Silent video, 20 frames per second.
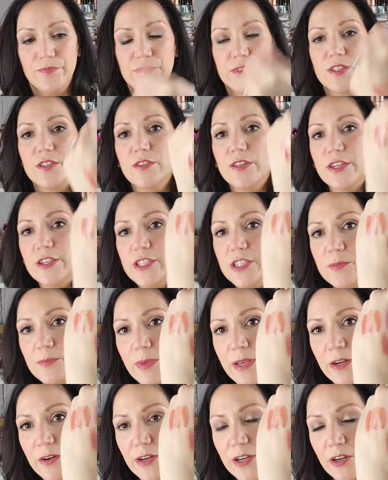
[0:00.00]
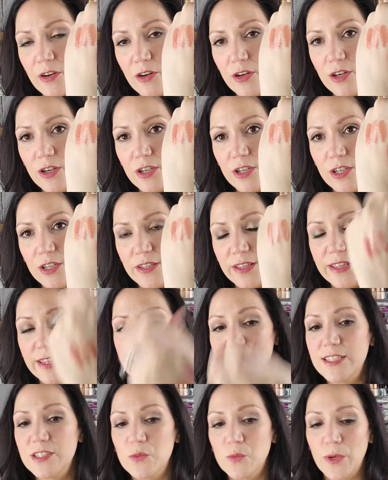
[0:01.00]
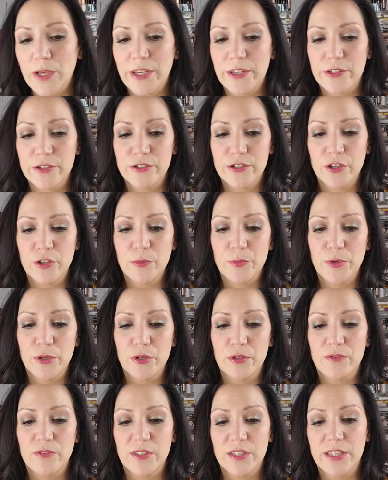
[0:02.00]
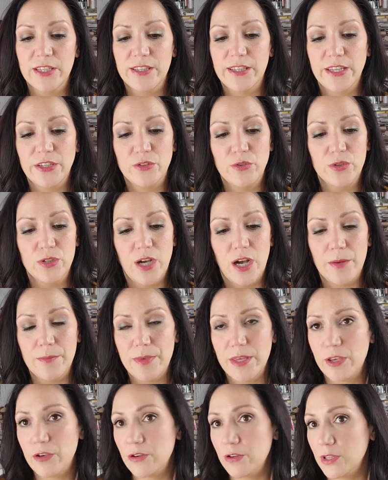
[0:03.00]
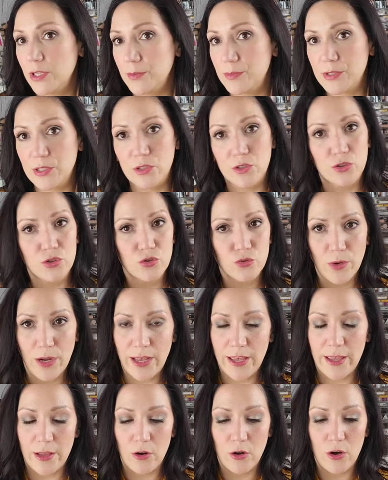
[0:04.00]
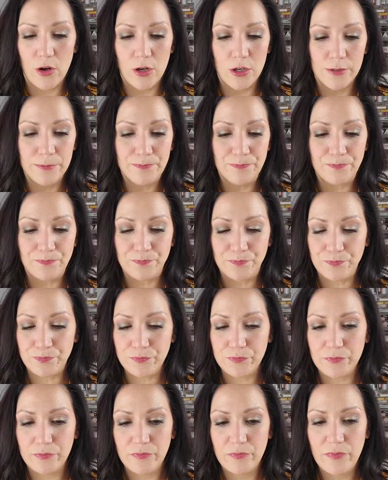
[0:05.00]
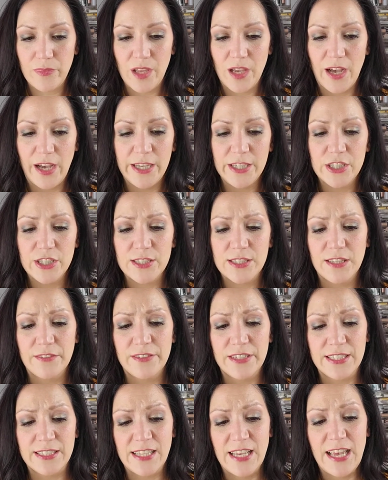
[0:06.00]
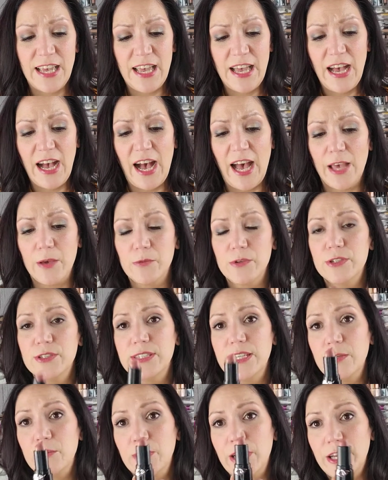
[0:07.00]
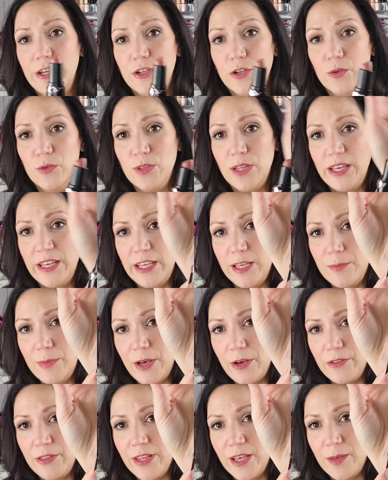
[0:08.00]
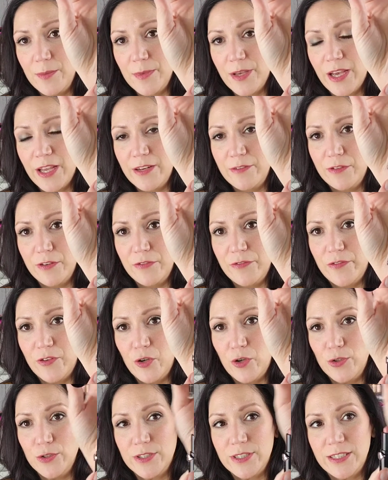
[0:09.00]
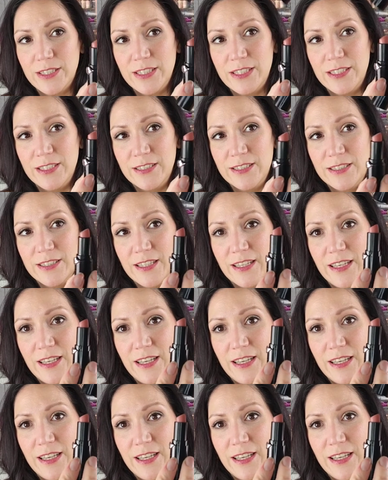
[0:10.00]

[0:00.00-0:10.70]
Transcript: So there's Bare It All. These wear so beautifully. They do not make your lips look dry at all. I just love these. I will say what I don't like about them, kind of a fault, is